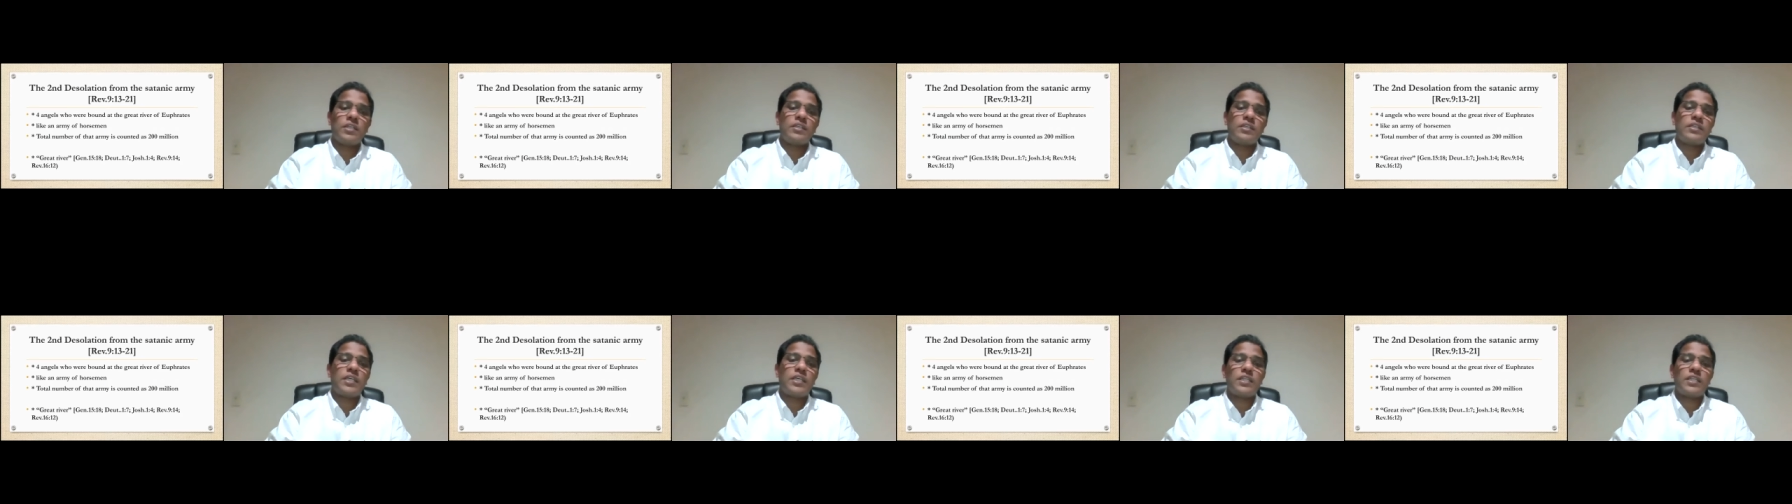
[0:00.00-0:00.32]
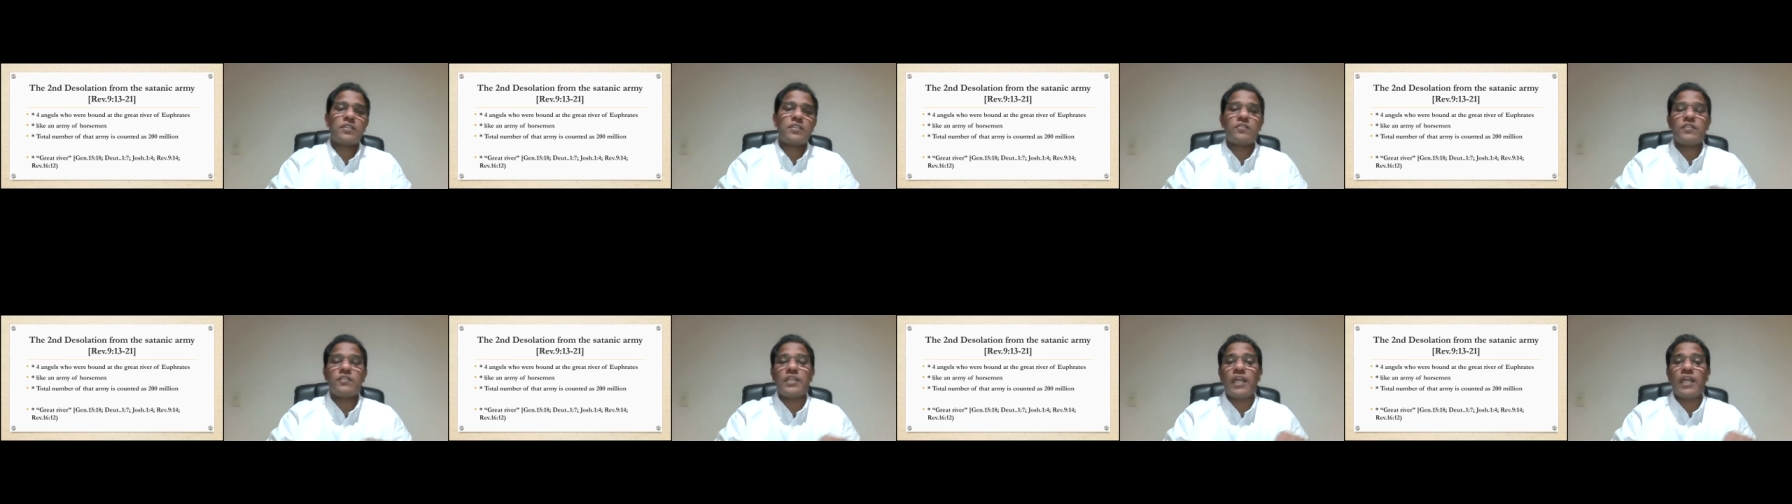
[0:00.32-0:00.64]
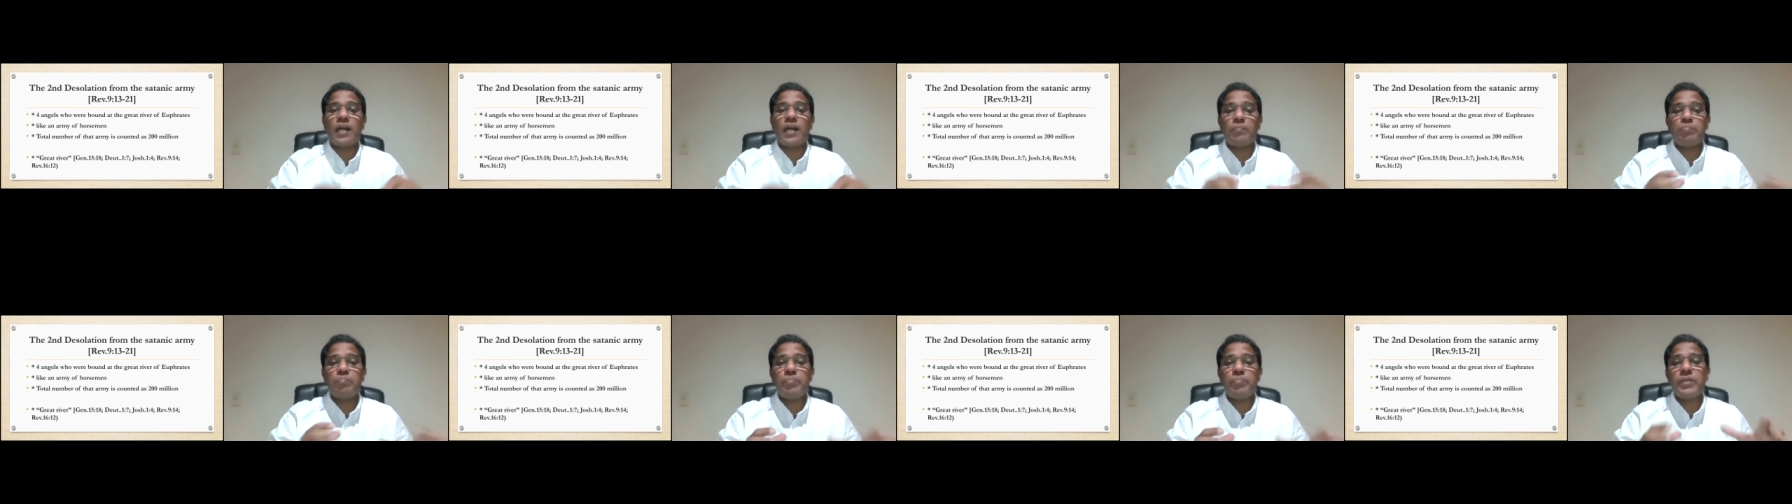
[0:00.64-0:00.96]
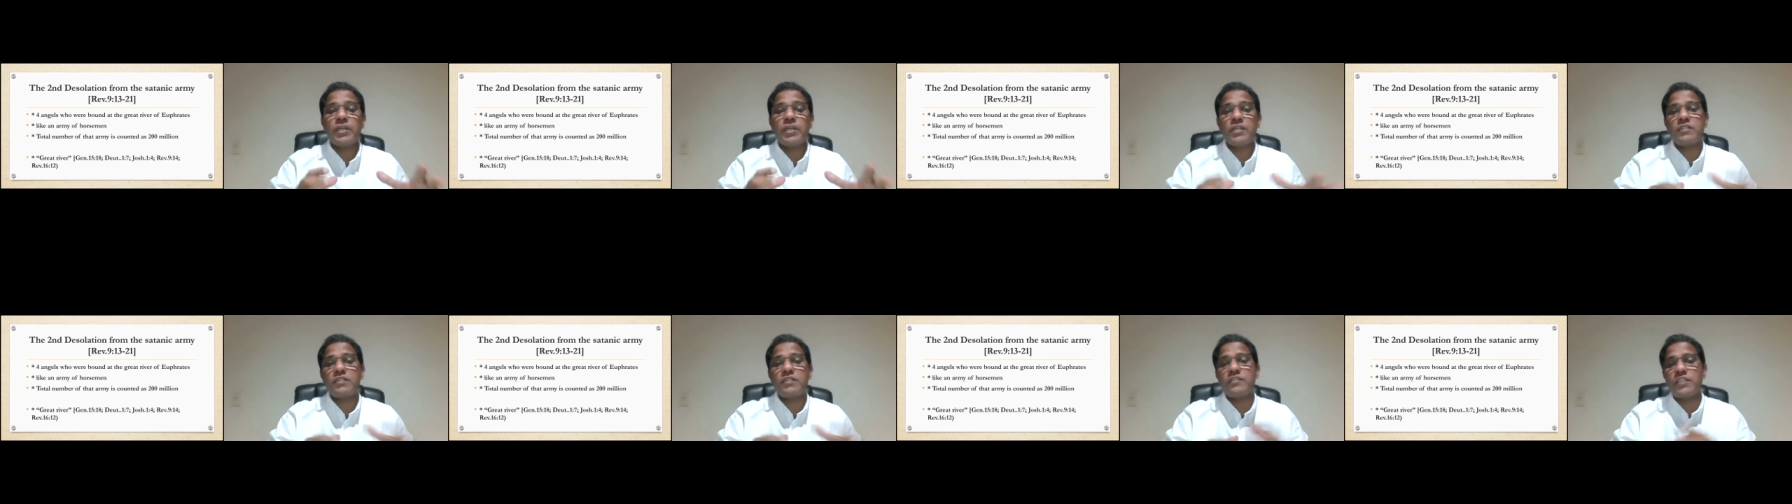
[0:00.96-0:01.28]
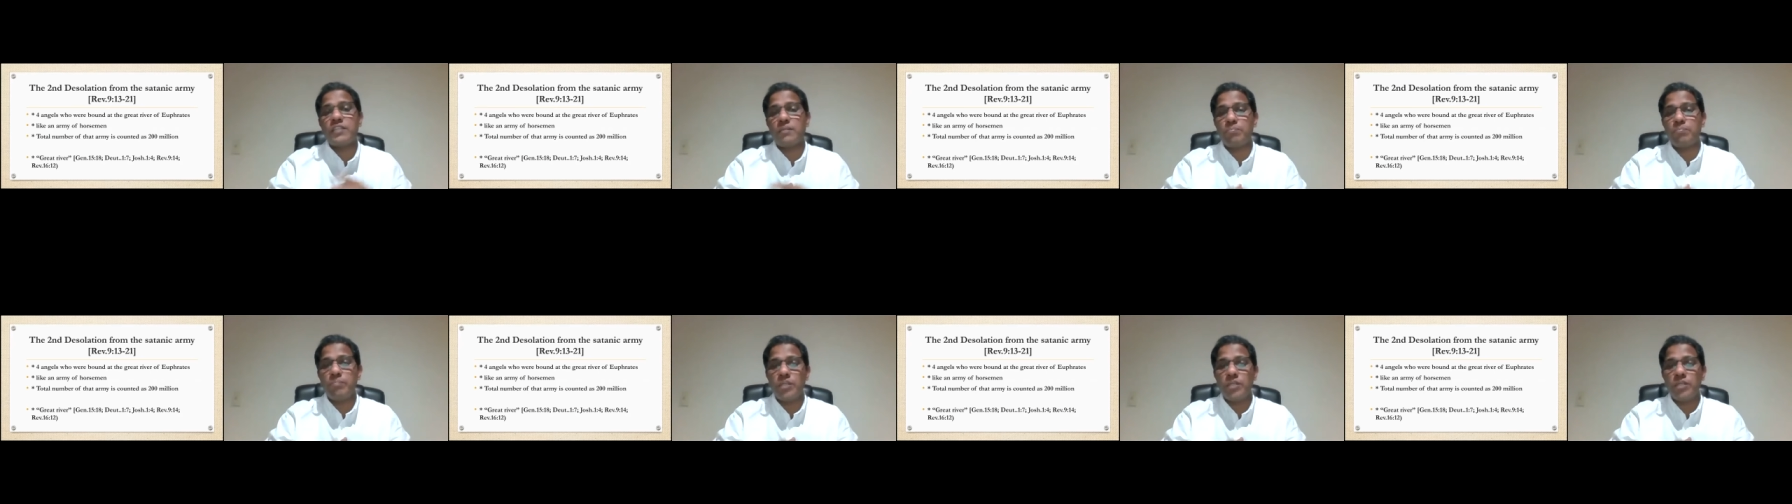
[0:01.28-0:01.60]
that is the appearance
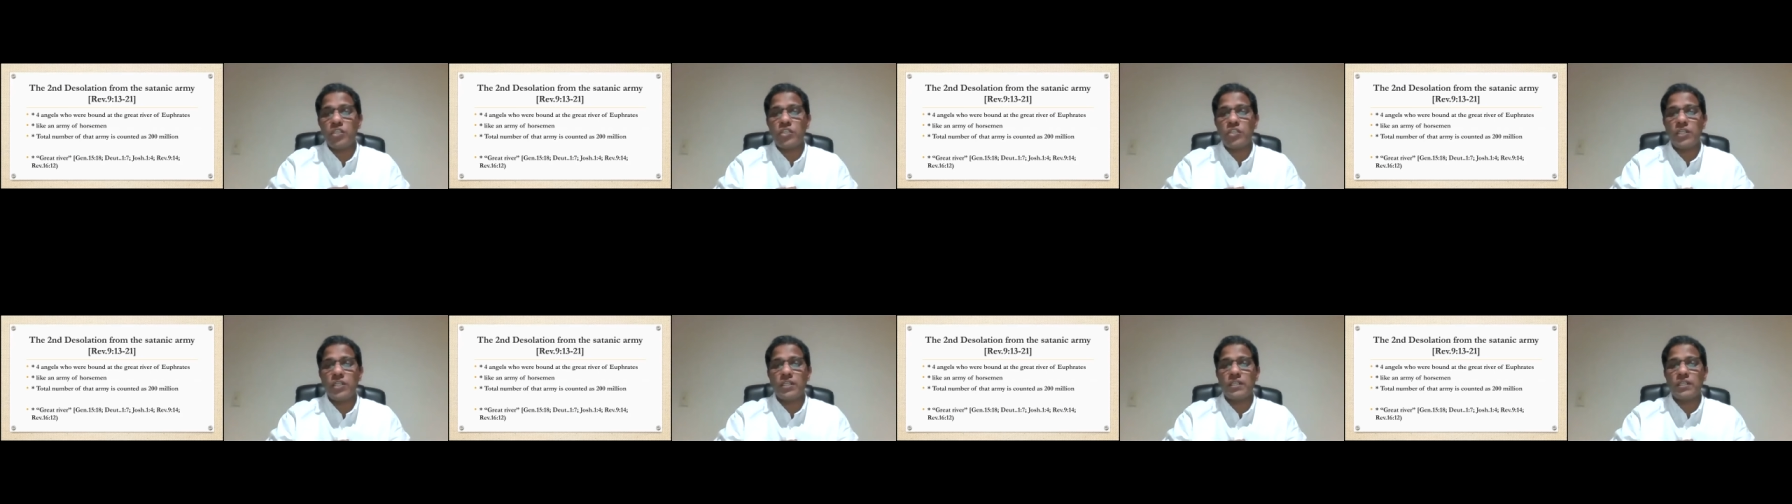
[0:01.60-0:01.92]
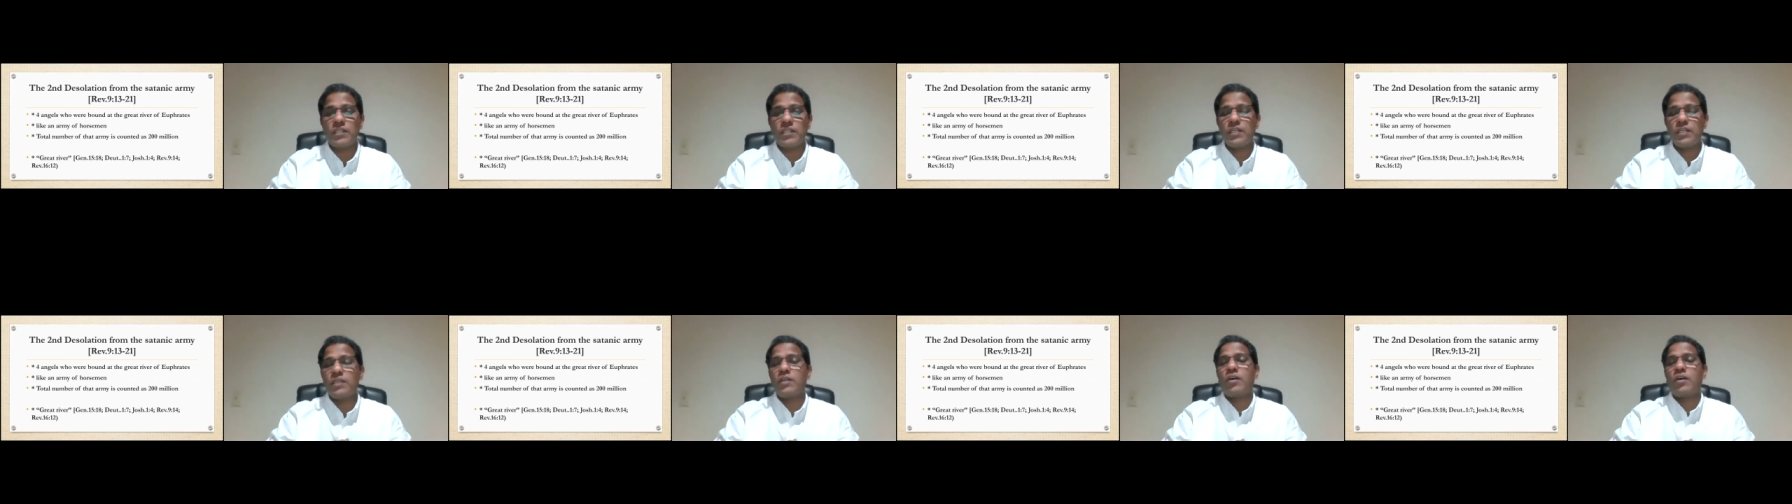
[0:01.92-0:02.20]
and mission